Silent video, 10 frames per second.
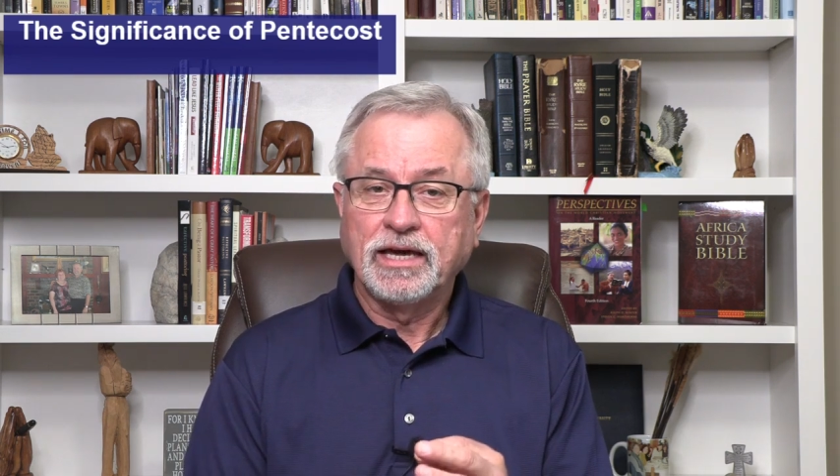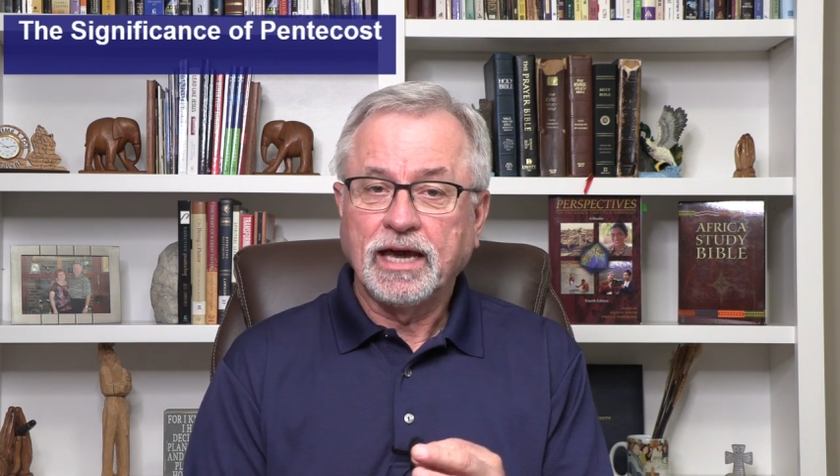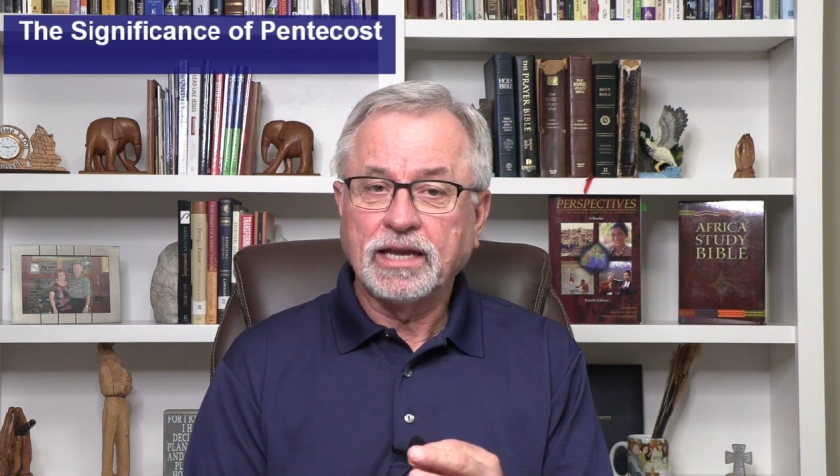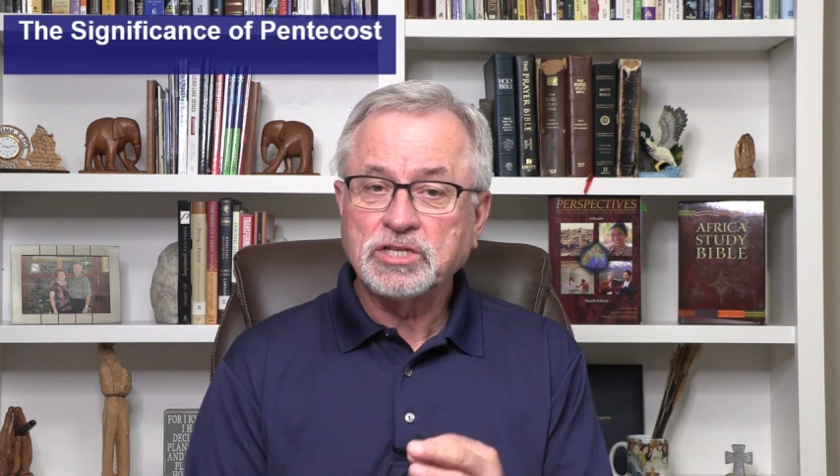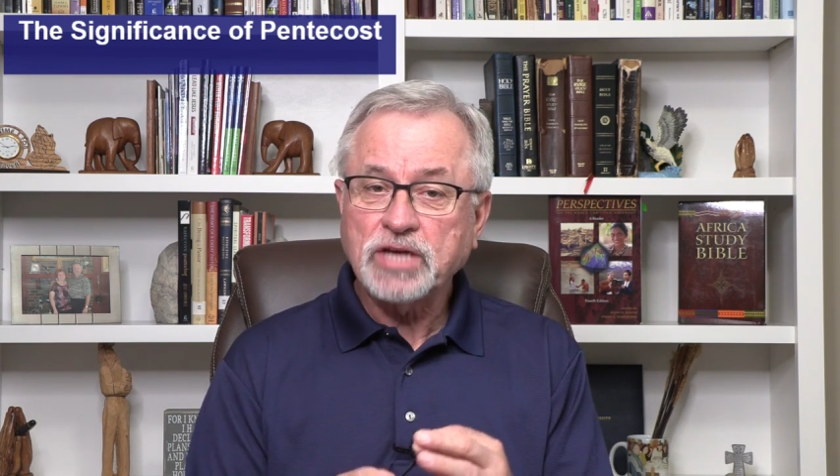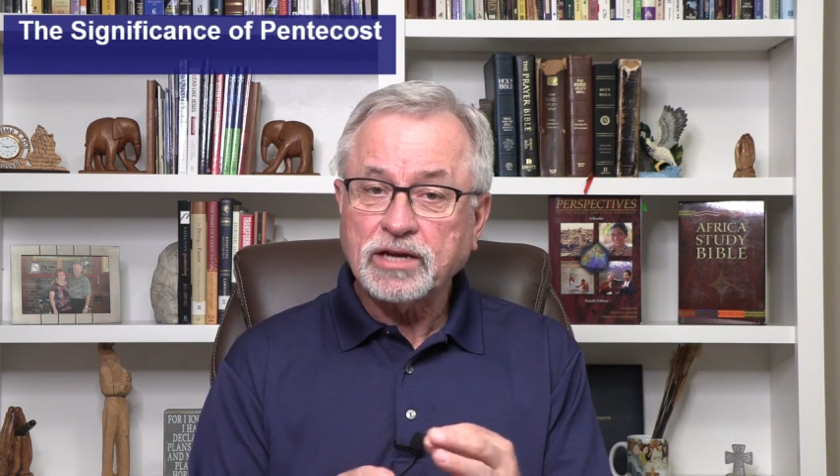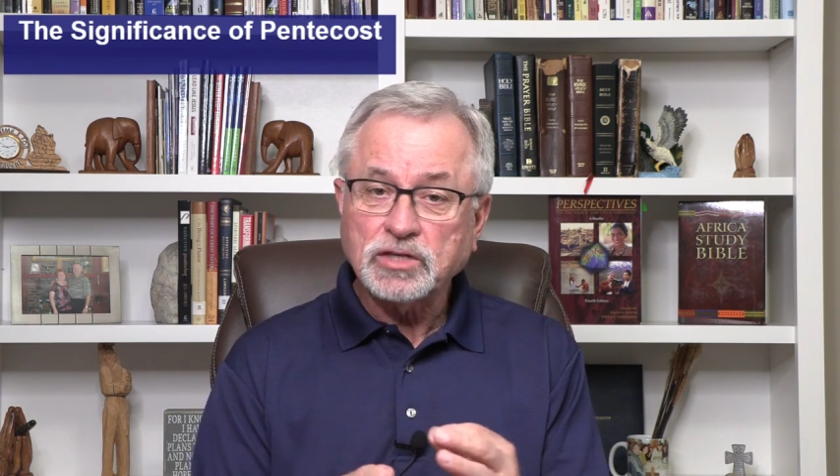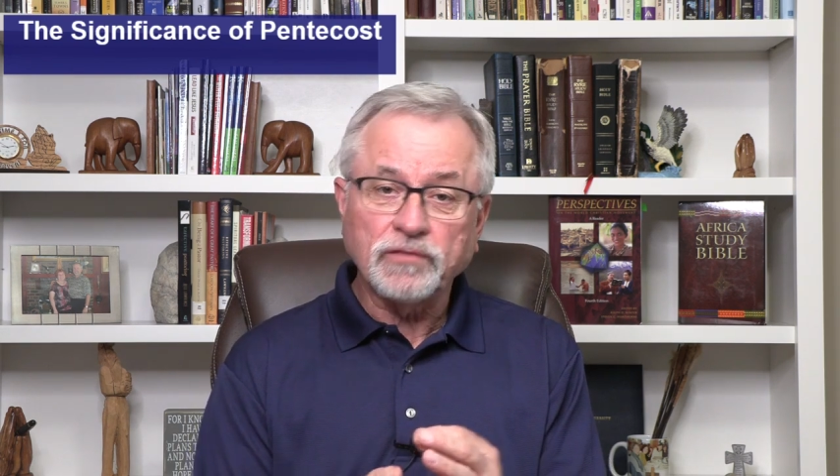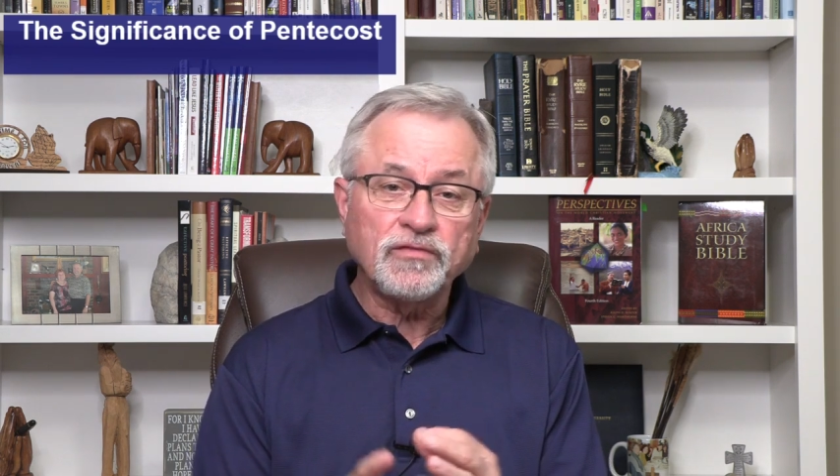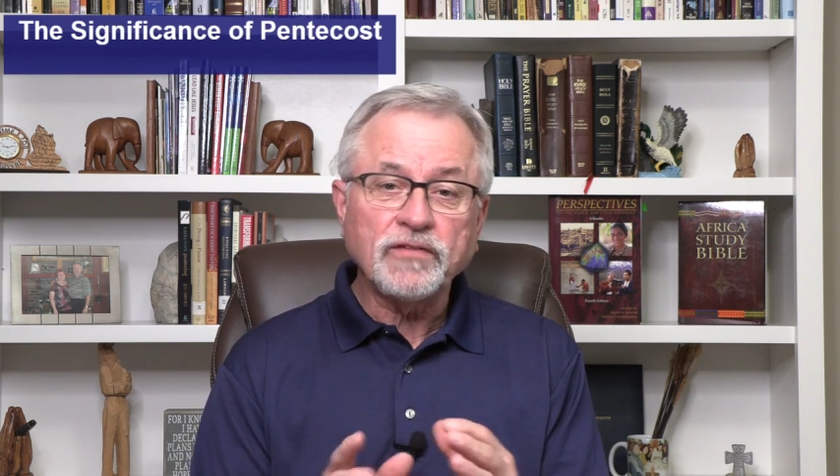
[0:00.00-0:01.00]
and it's
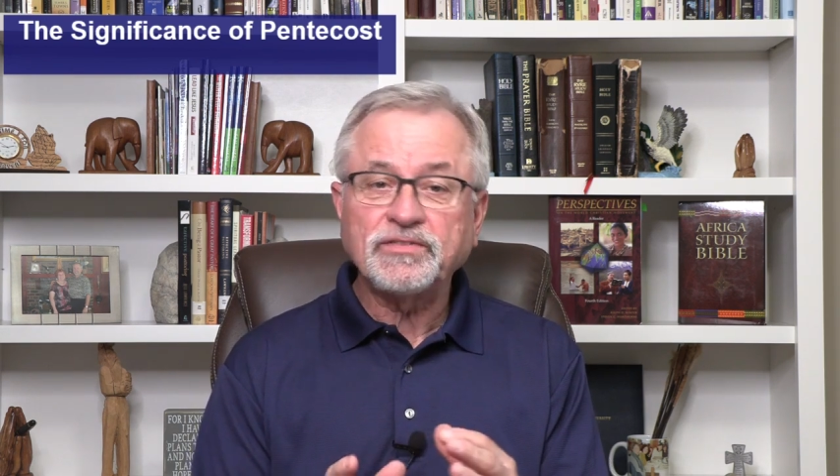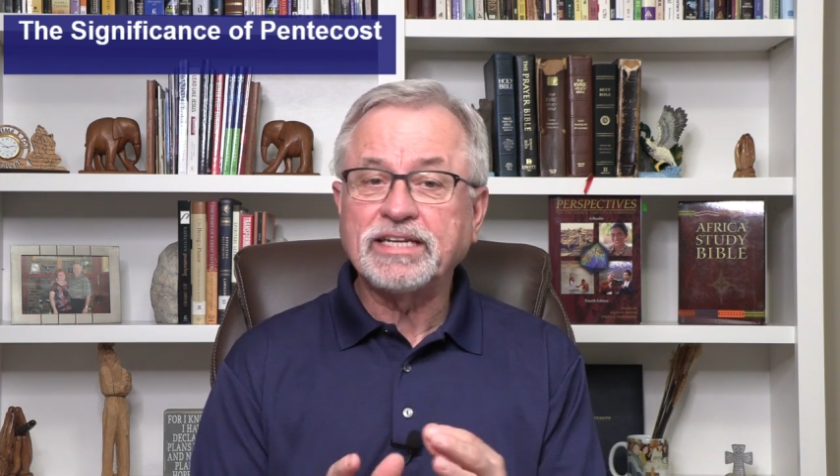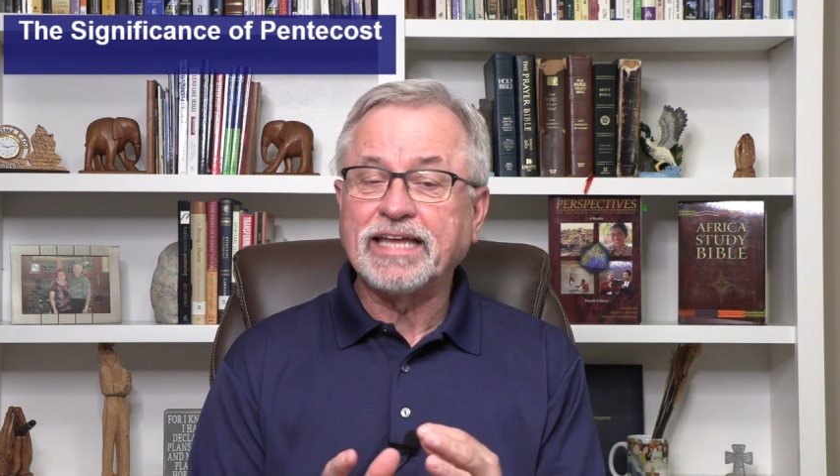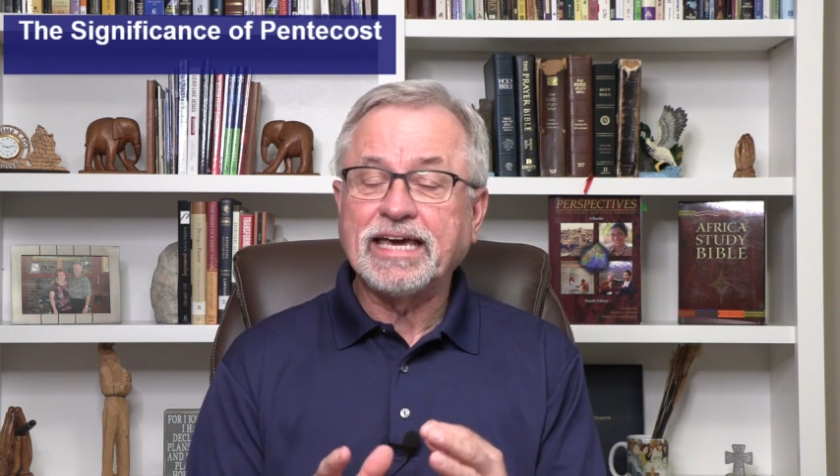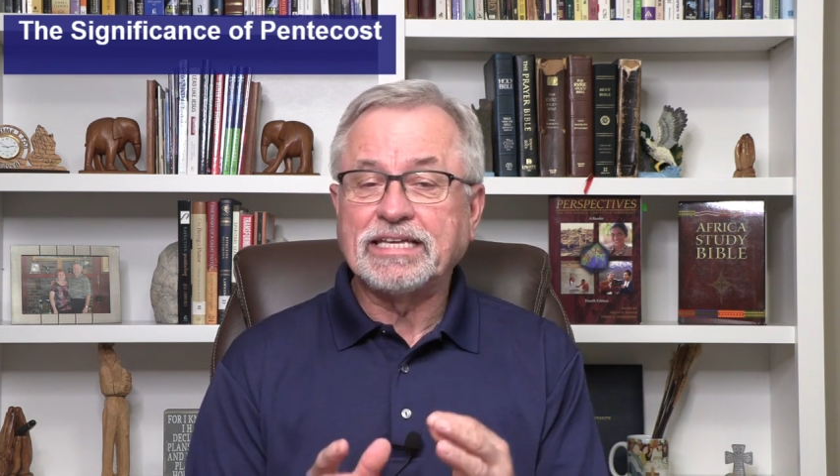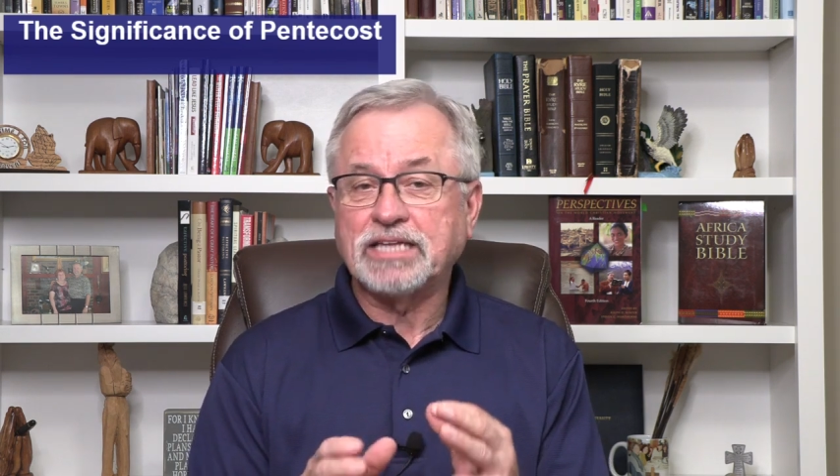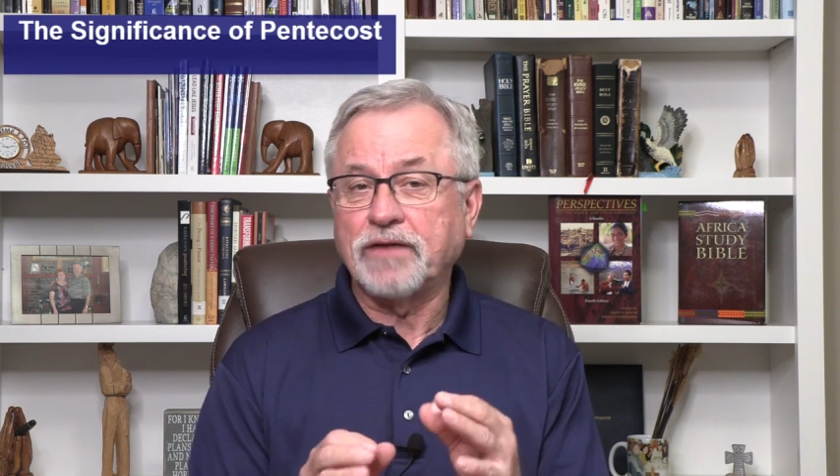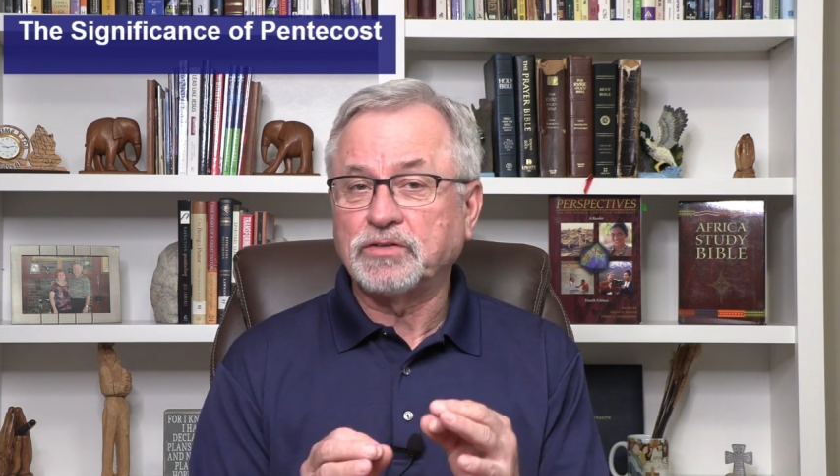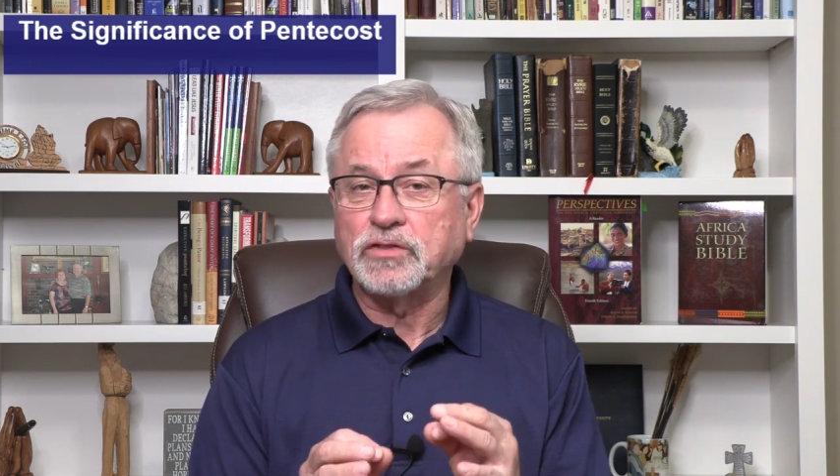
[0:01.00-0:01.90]
actually 50 days after